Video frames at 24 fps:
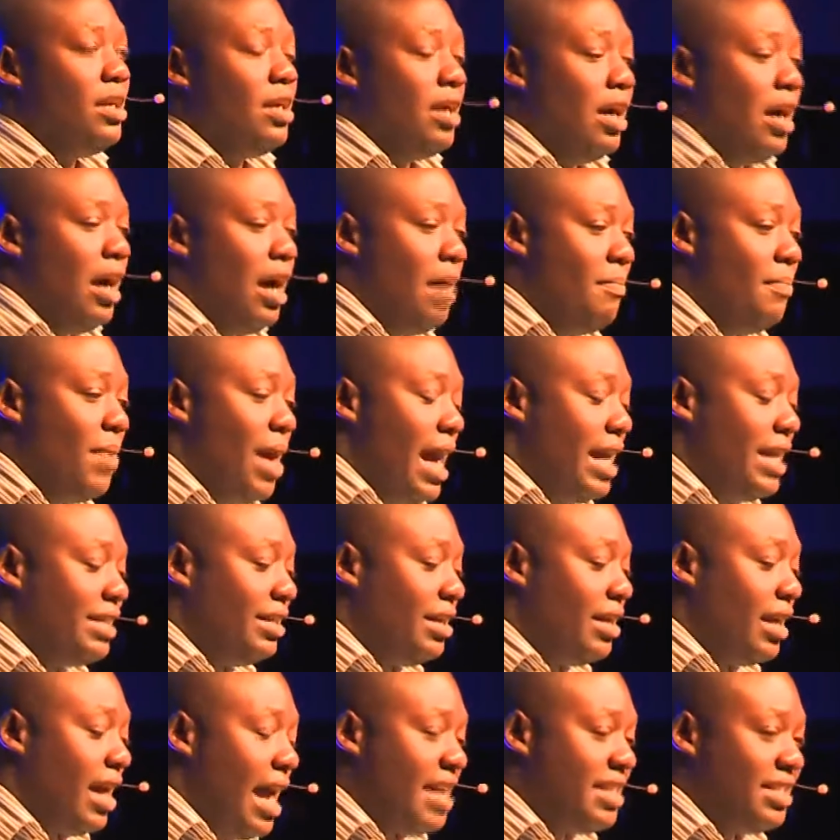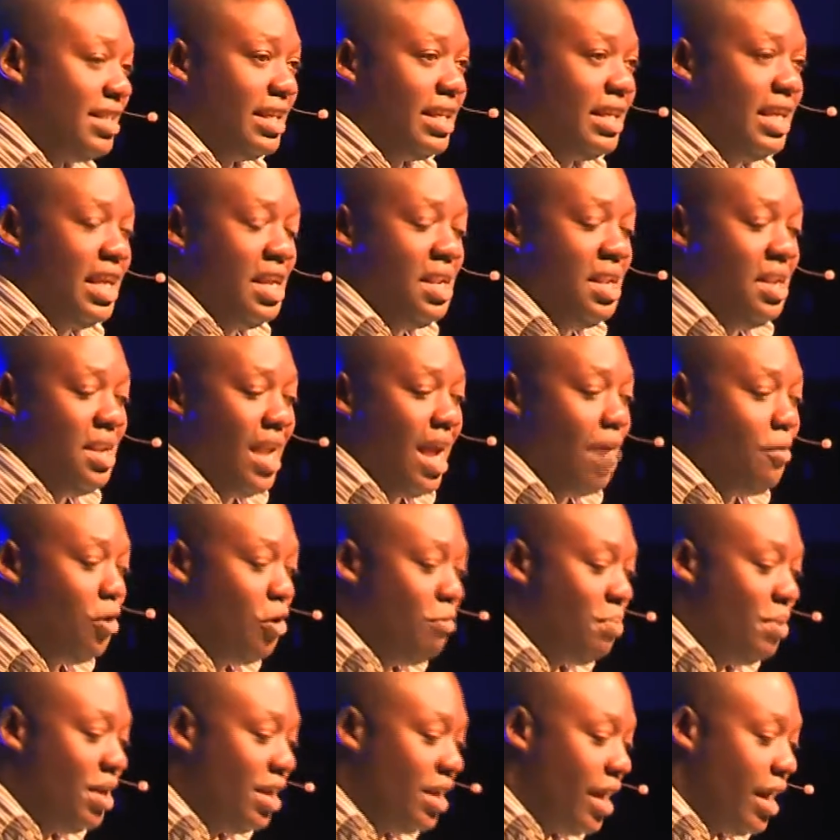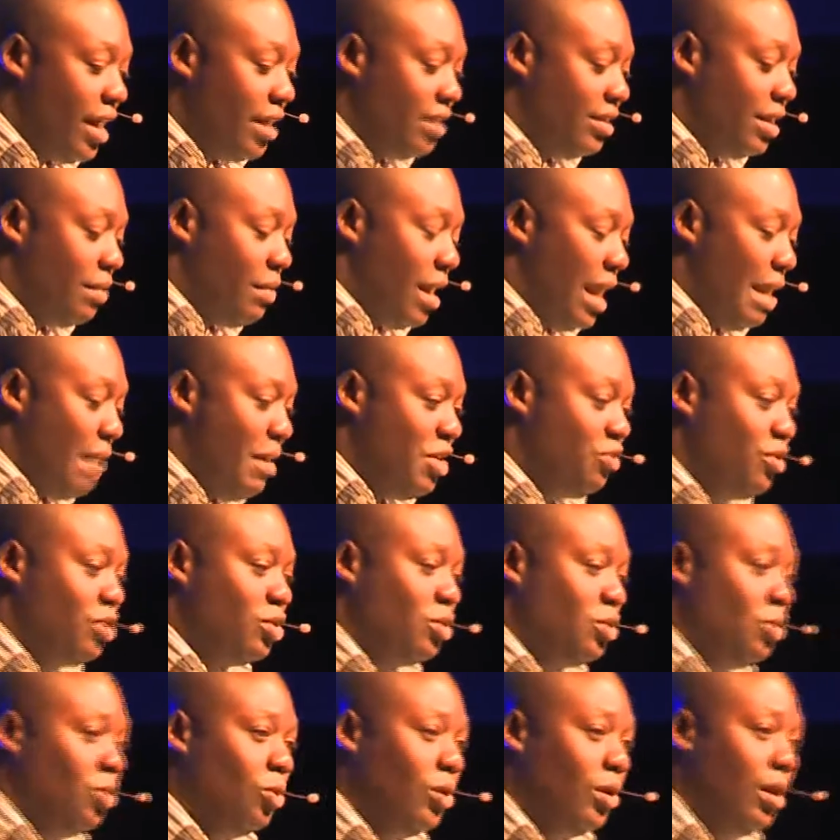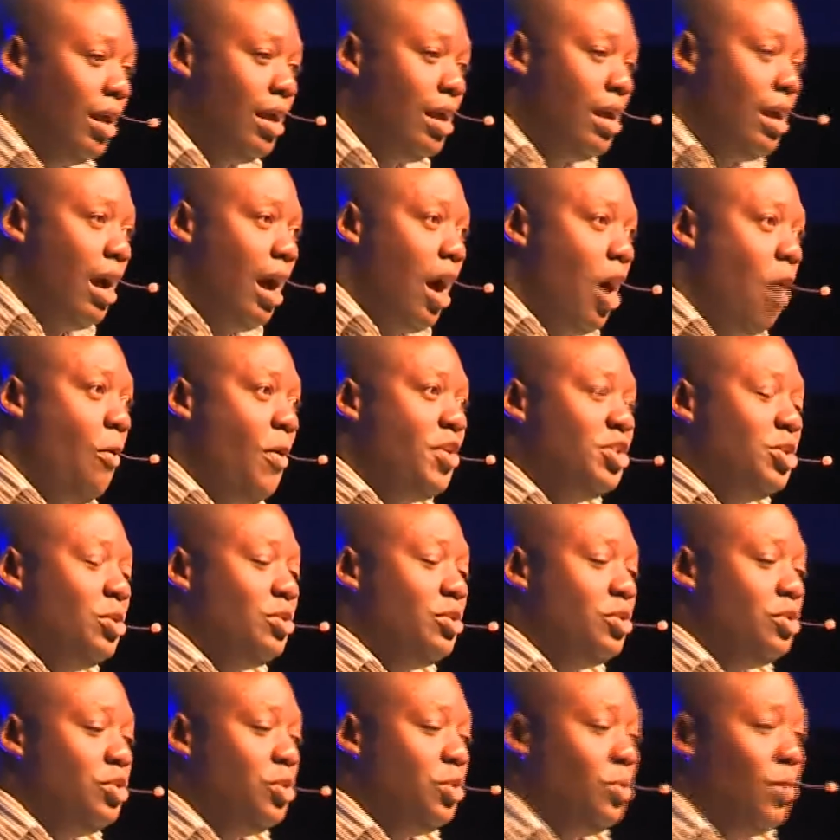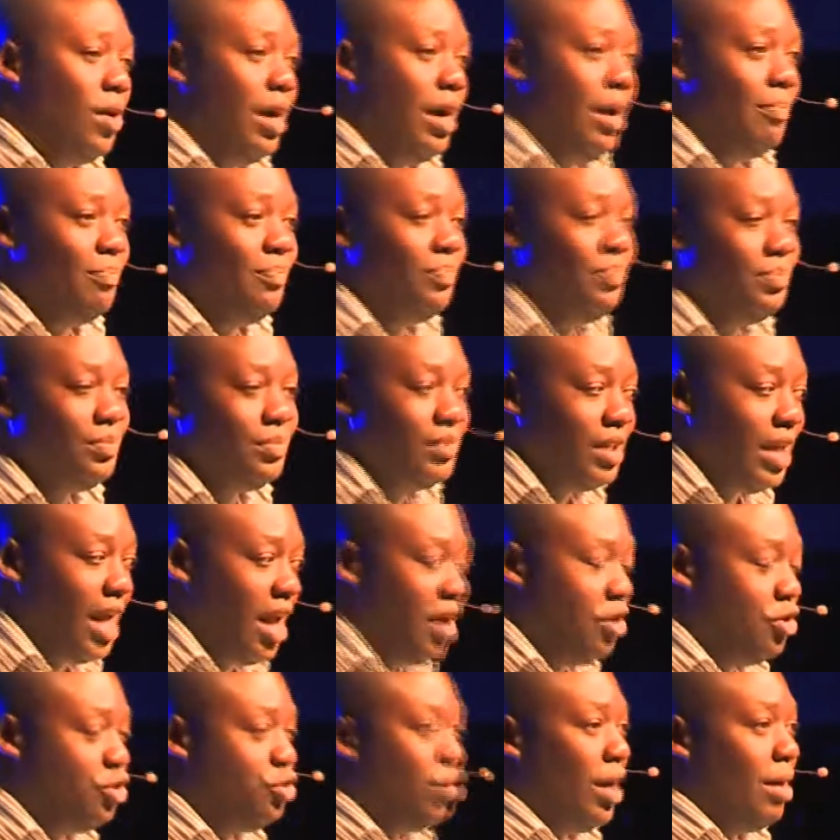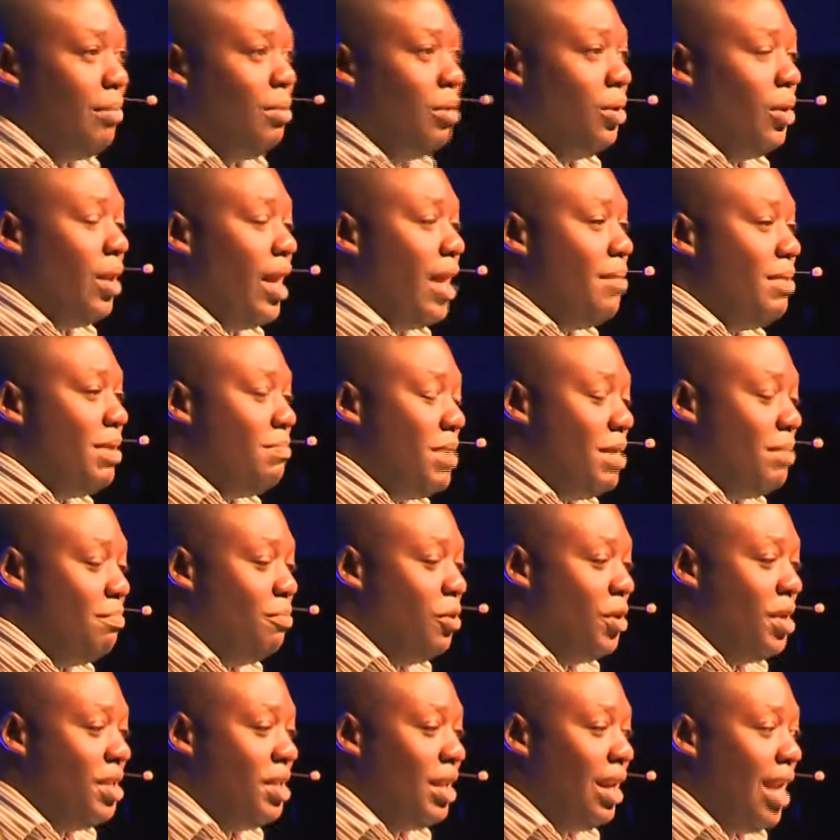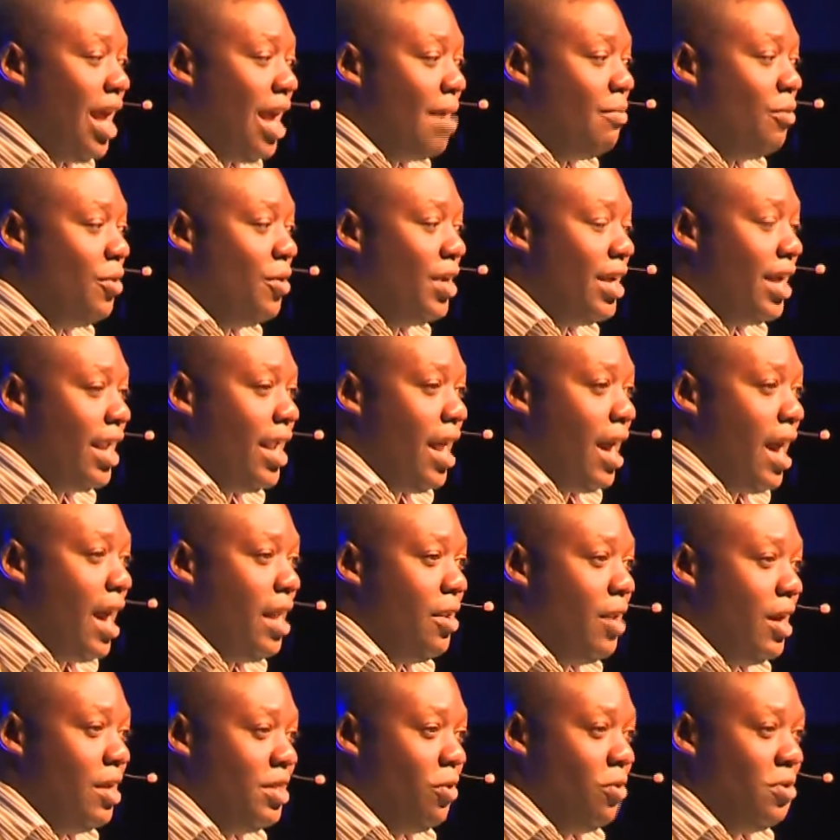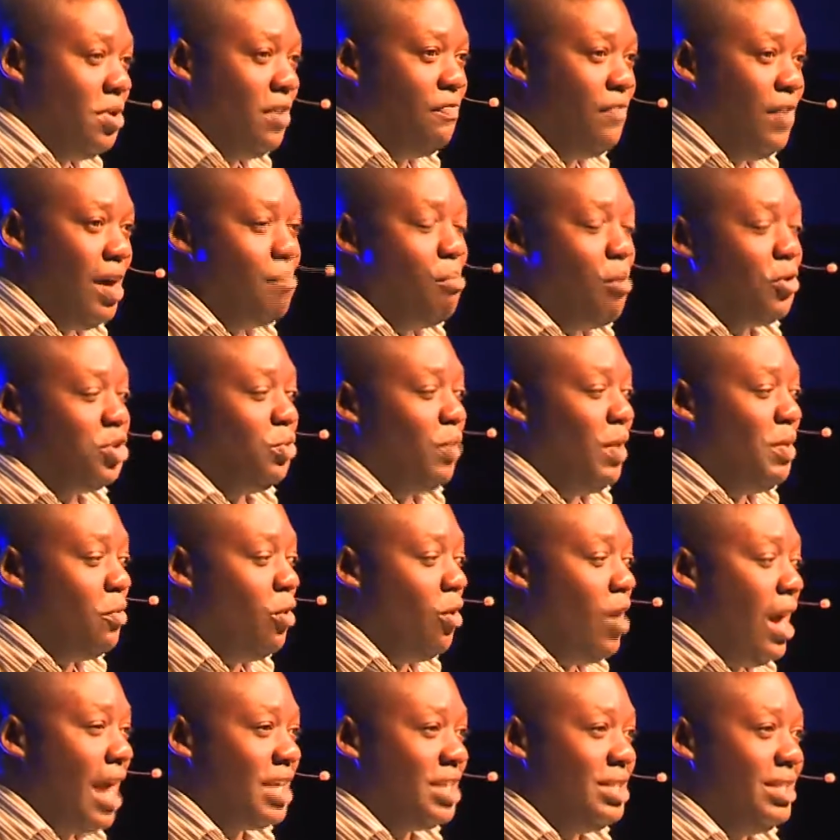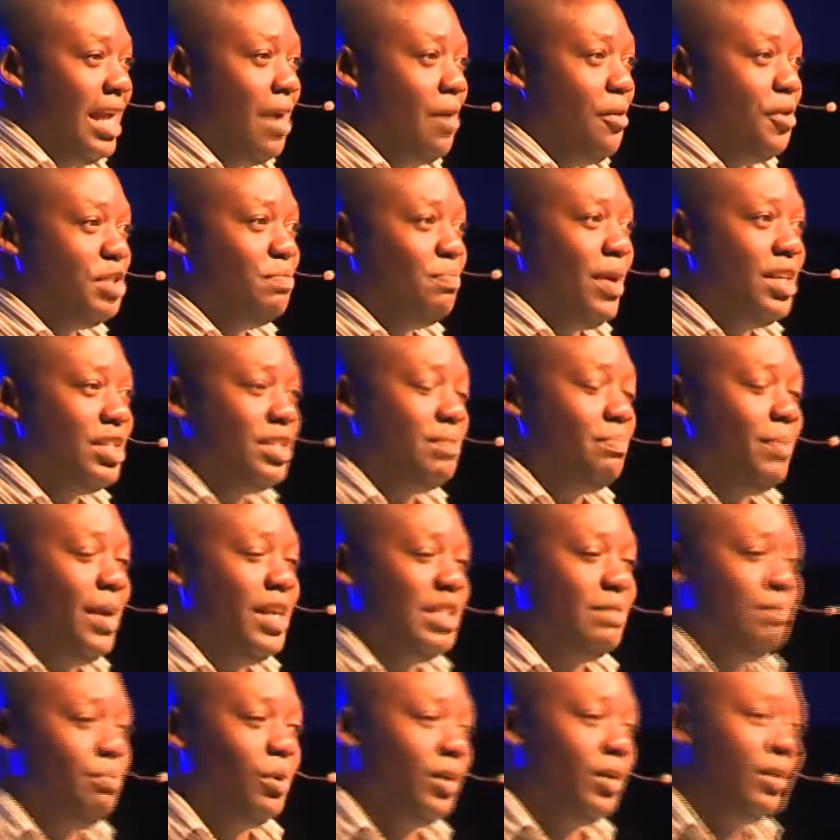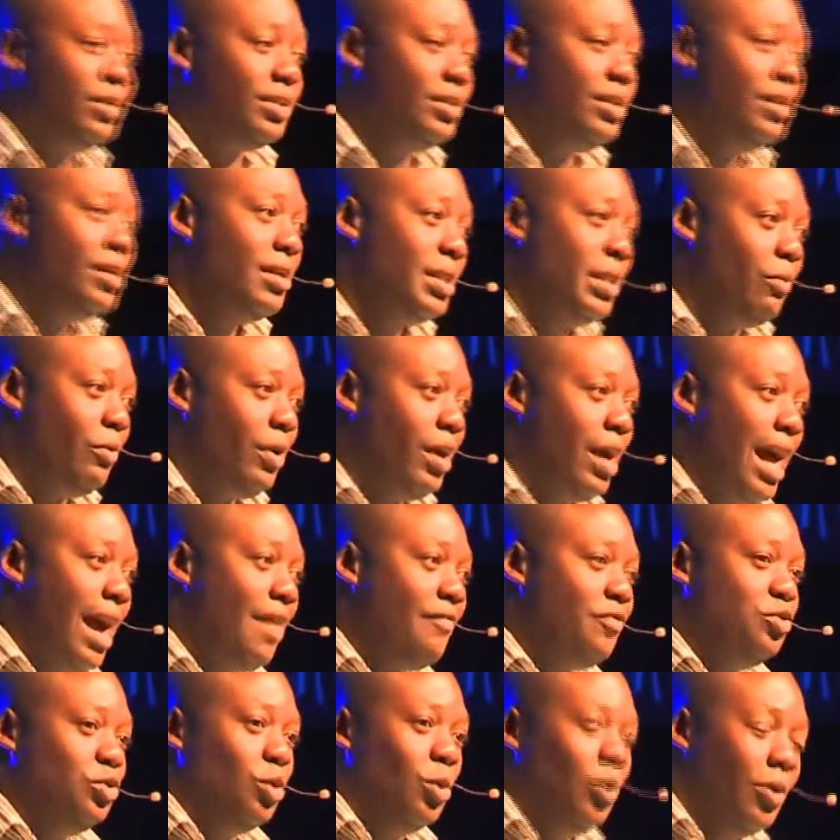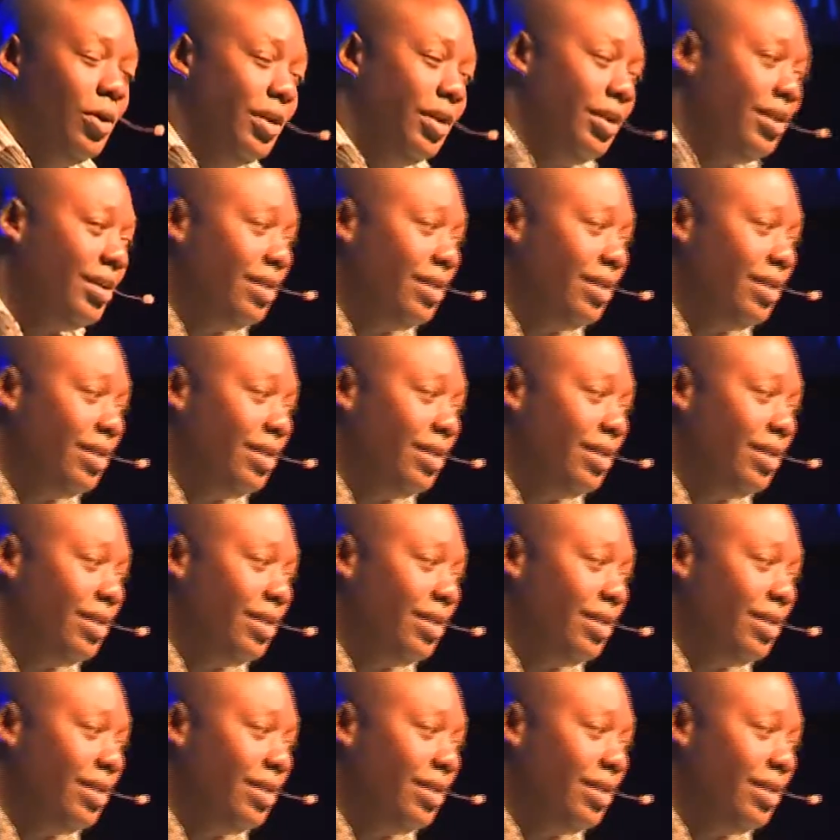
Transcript: Um, as, a, as a kid in Nairobi at elementary school, I always used to um, get in trouble and we'd be put in the library. And, uh, and the only fun books to read were actually aerospace space books that were half torn.